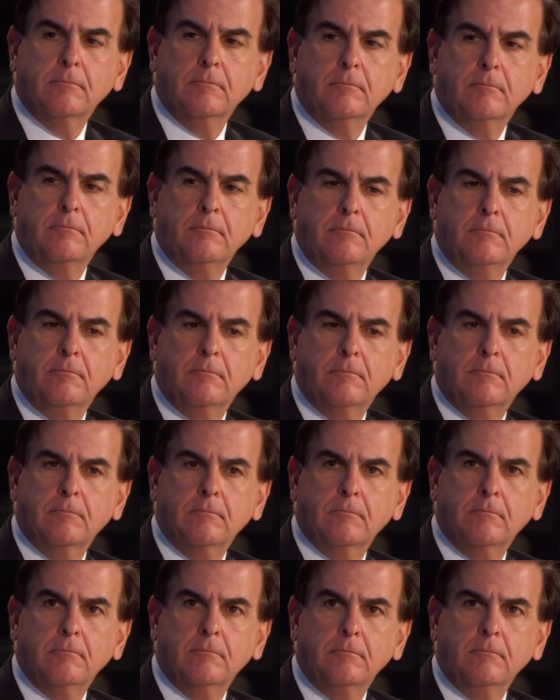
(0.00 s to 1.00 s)

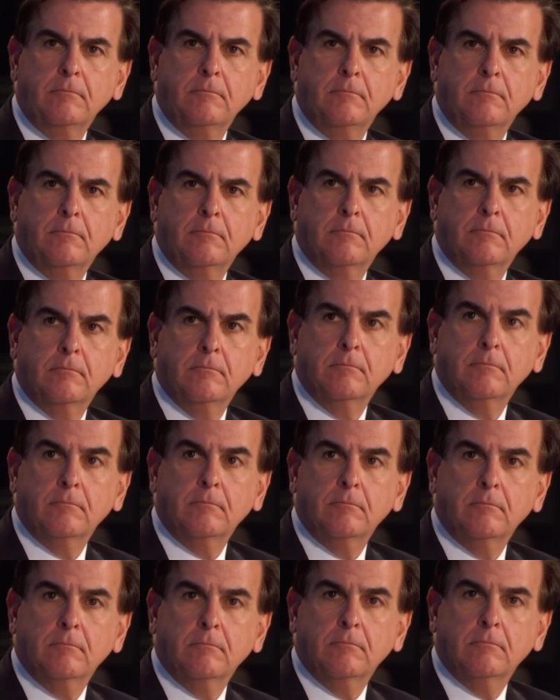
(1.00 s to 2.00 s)

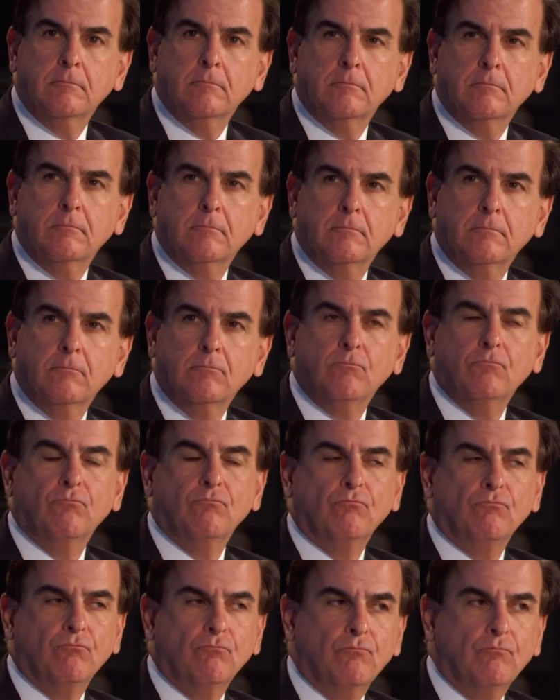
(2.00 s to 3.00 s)

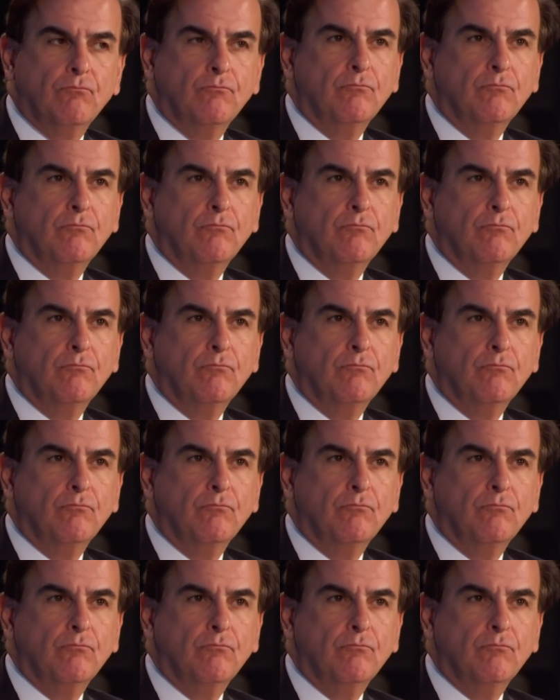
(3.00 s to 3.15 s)
This person isn't speaking.